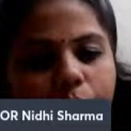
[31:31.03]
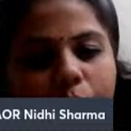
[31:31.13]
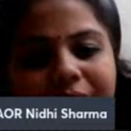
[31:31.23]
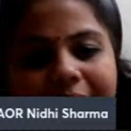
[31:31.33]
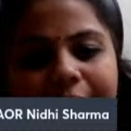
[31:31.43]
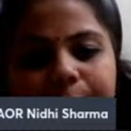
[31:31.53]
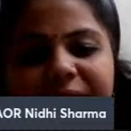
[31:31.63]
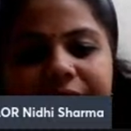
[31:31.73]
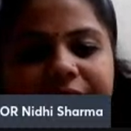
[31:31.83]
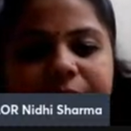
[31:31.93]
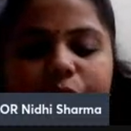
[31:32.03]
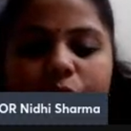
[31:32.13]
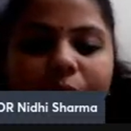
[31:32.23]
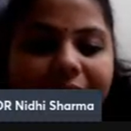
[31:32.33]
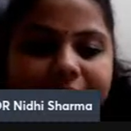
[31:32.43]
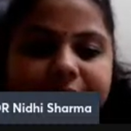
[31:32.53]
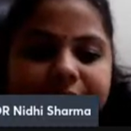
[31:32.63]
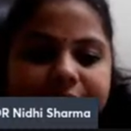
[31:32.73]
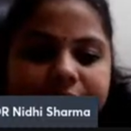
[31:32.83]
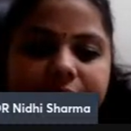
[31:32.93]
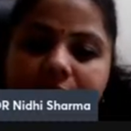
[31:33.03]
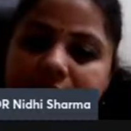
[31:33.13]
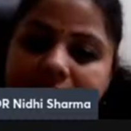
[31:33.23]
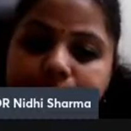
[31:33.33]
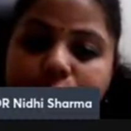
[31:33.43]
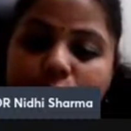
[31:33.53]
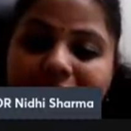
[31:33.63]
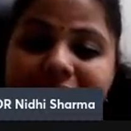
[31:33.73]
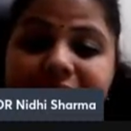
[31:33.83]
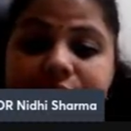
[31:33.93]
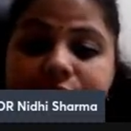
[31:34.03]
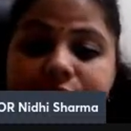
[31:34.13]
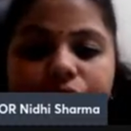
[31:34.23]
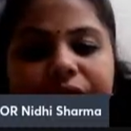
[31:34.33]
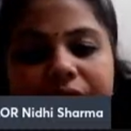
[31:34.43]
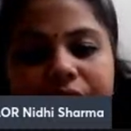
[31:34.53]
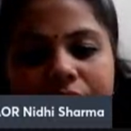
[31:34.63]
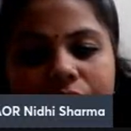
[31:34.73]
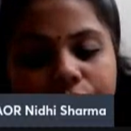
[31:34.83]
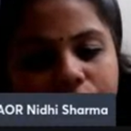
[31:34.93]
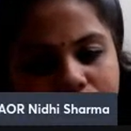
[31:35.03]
what IPTT provides, it provides a new way for